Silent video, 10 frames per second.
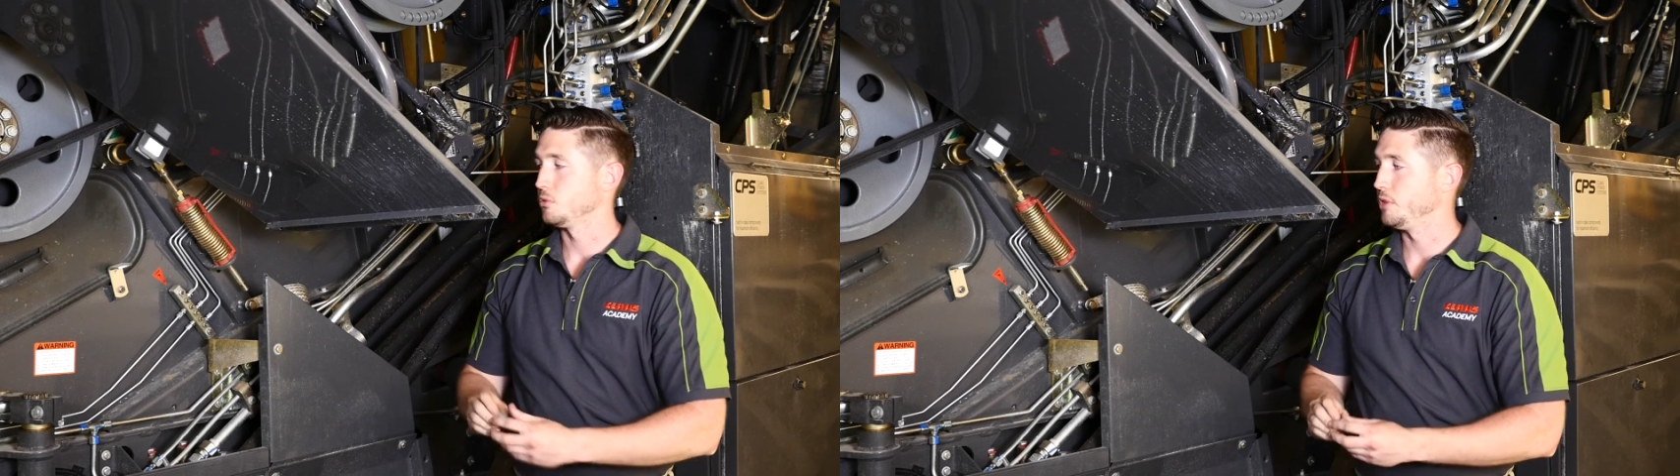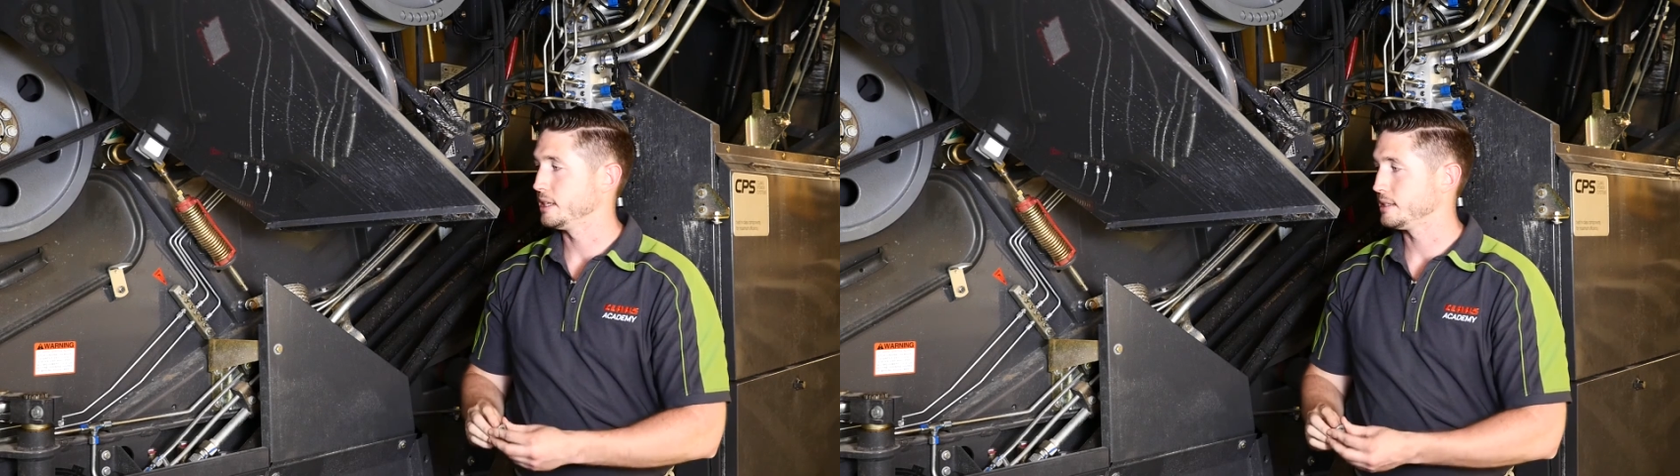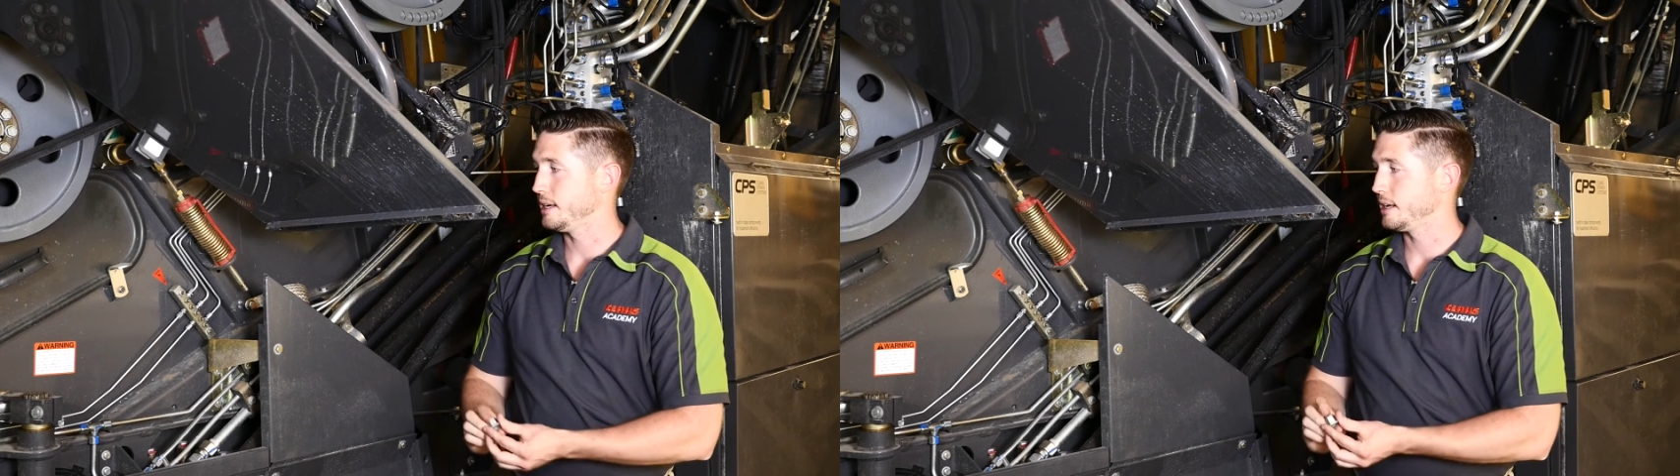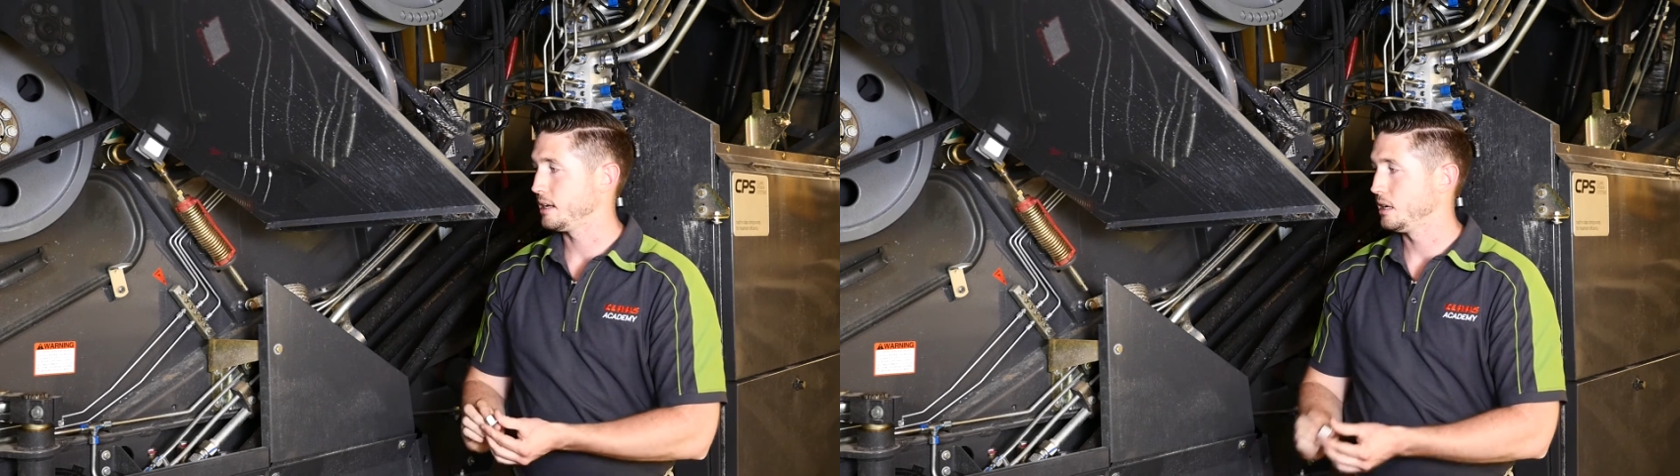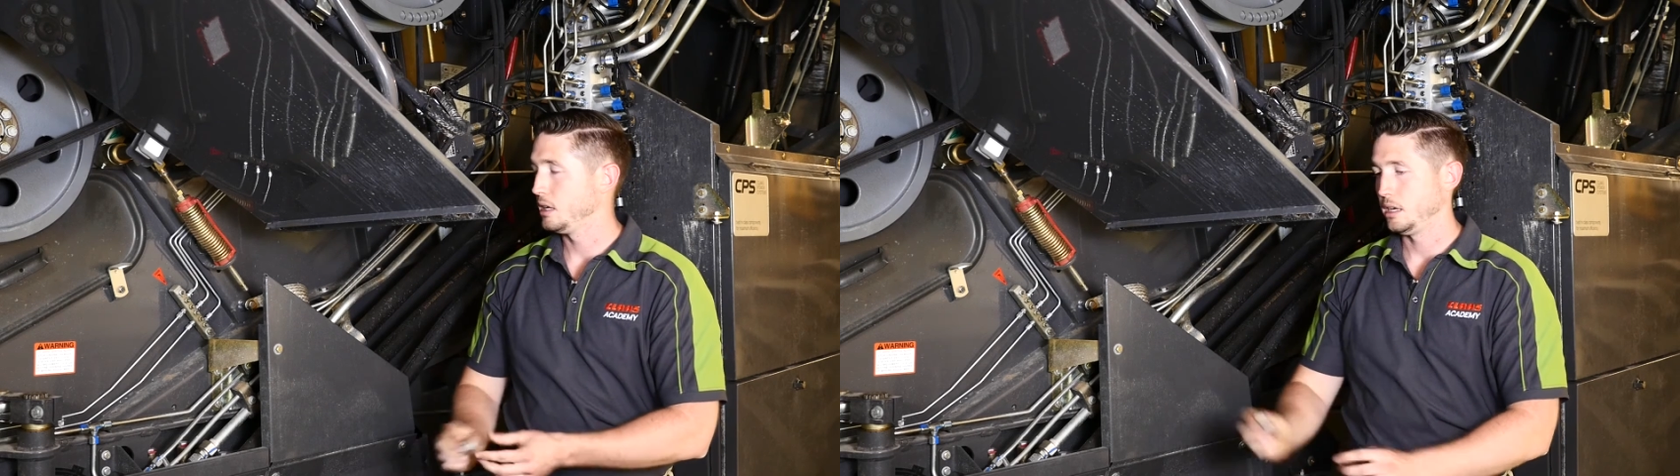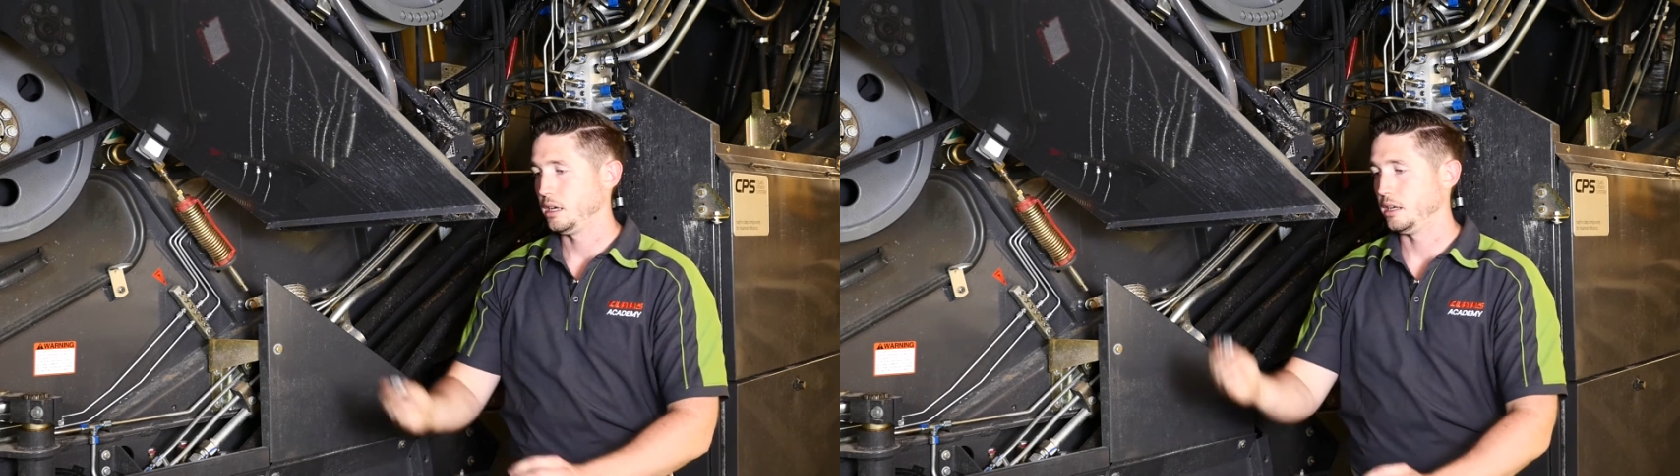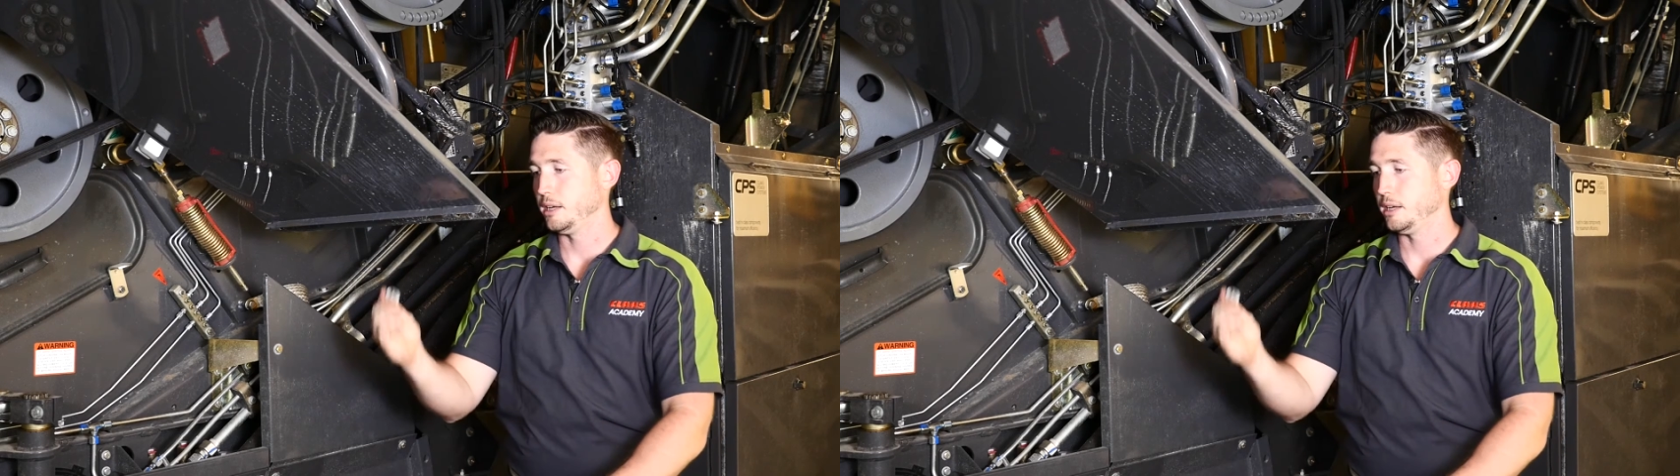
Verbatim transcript: we can take an